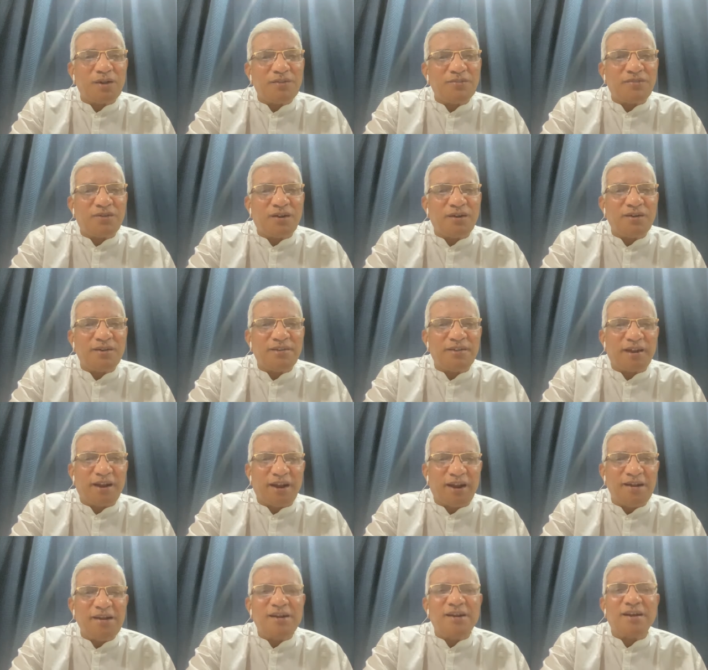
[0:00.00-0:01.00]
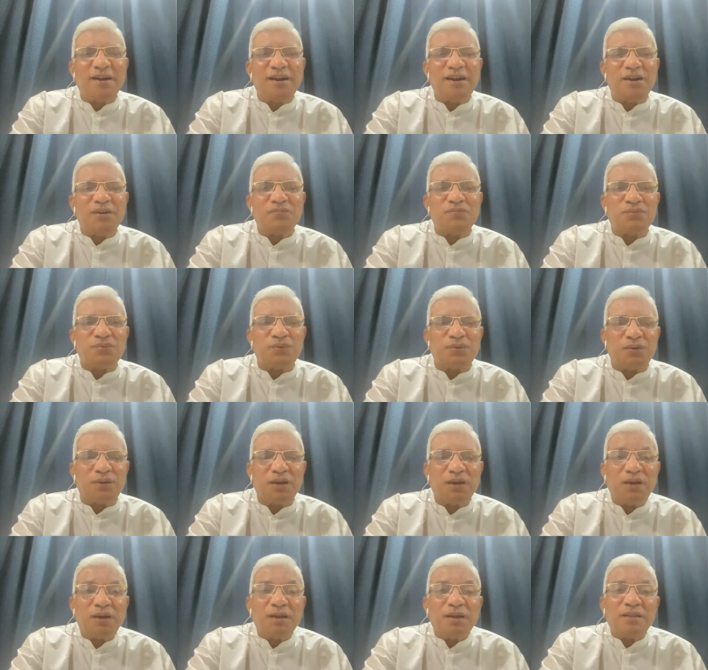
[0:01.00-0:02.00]
is called as the right kind of food.
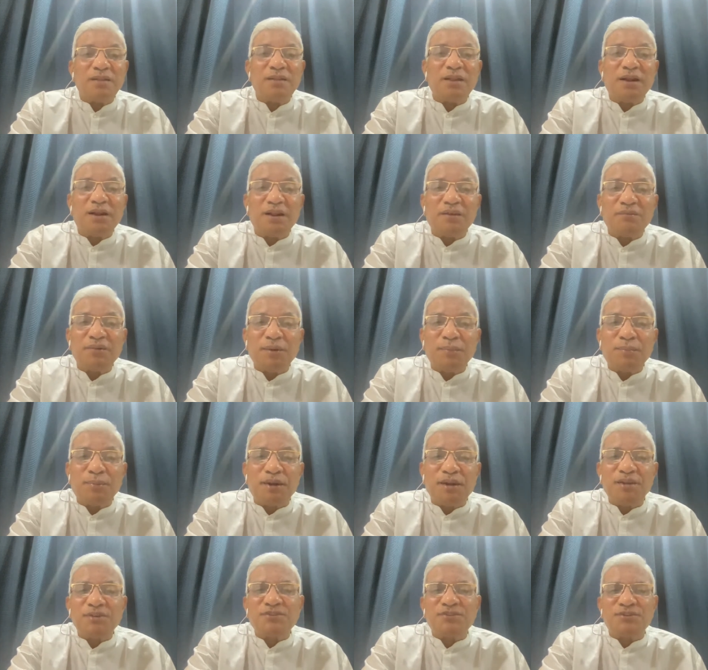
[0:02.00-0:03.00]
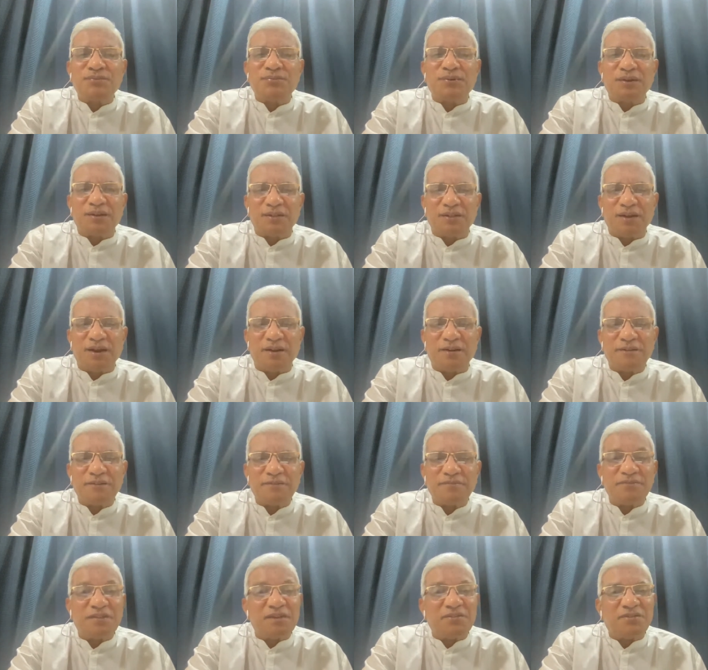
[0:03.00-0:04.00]
They develop taste for that.
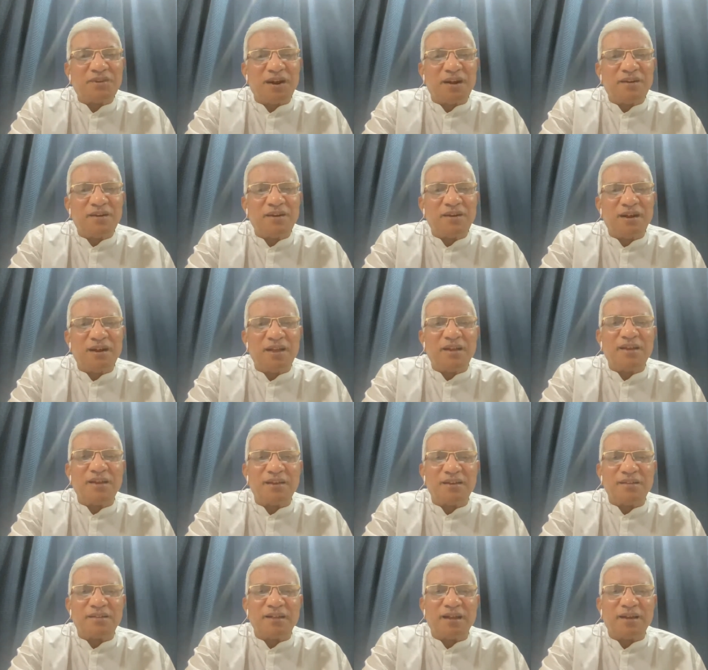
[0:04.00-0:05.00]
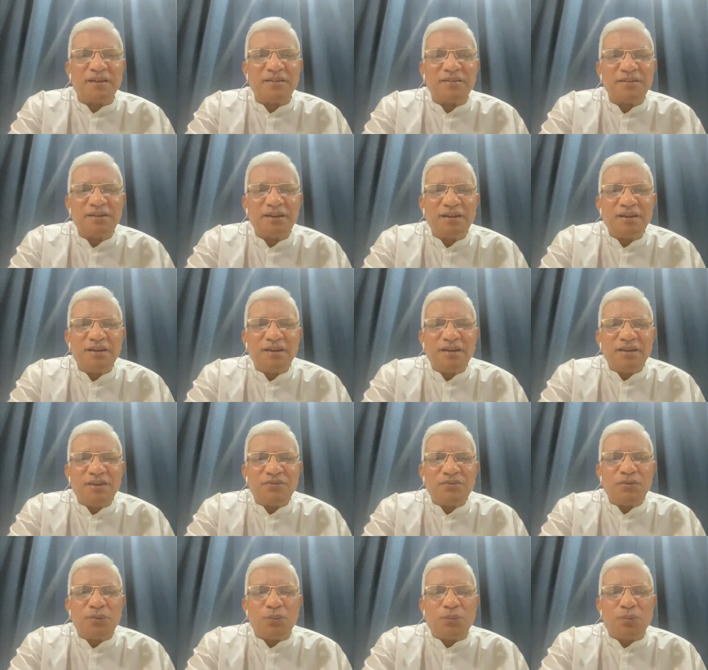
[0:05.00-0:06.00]
They started liking that.
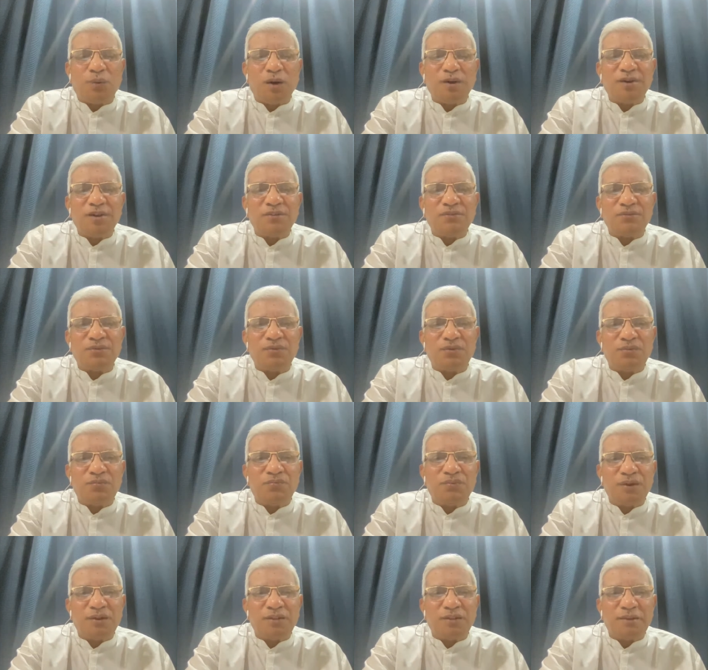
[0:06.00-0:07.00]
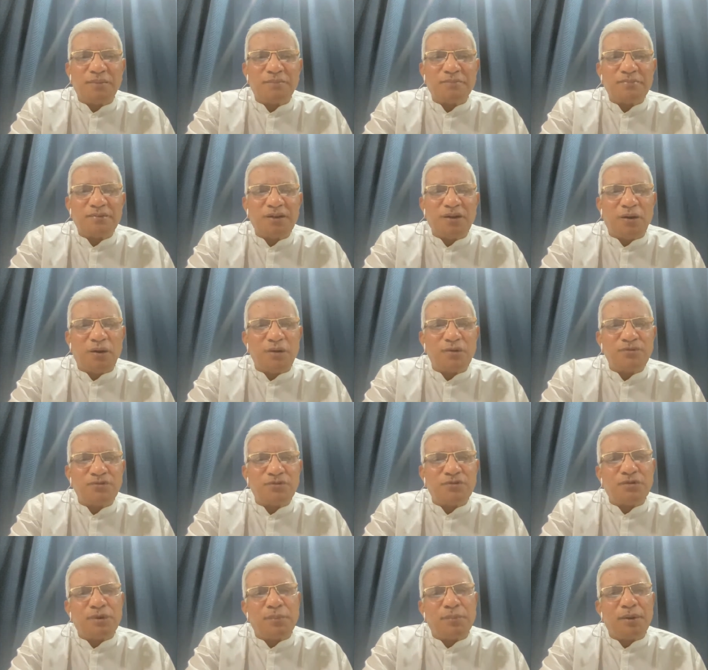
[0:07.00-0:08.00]
So what is good for them
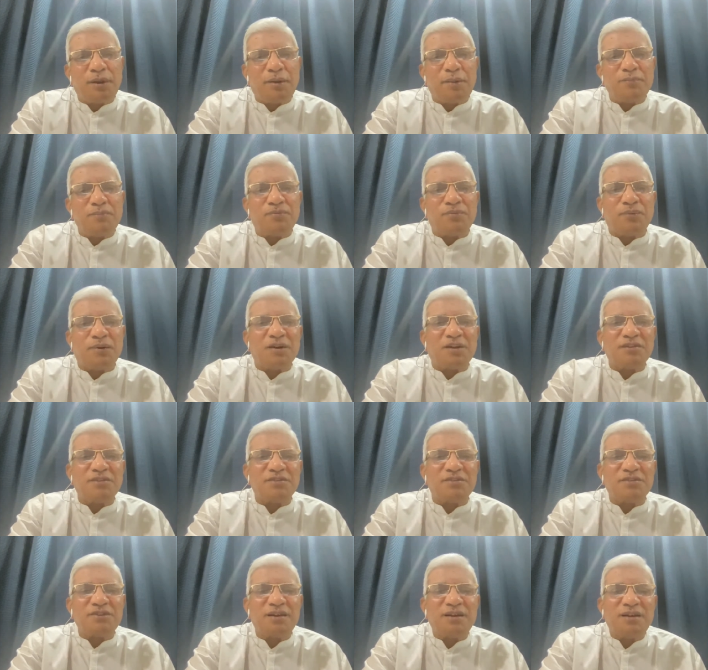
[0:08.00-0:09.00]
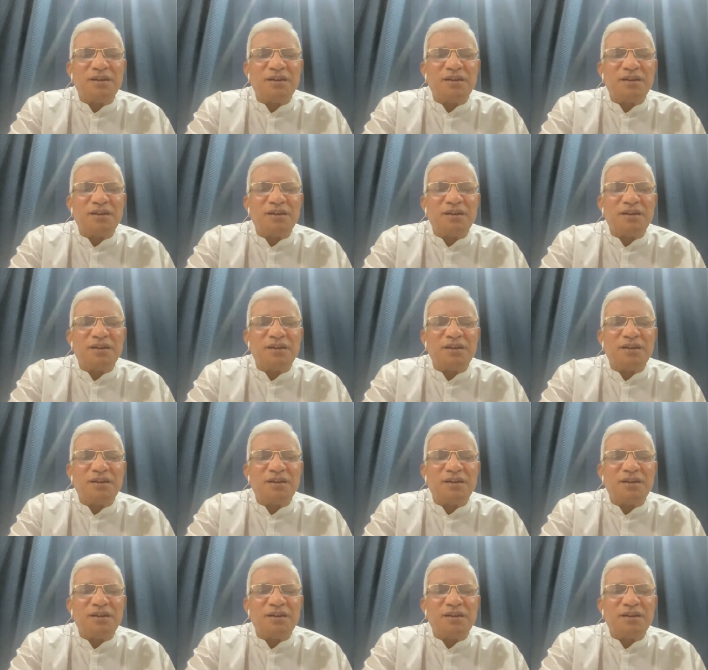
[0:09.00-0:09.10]
also becomes what is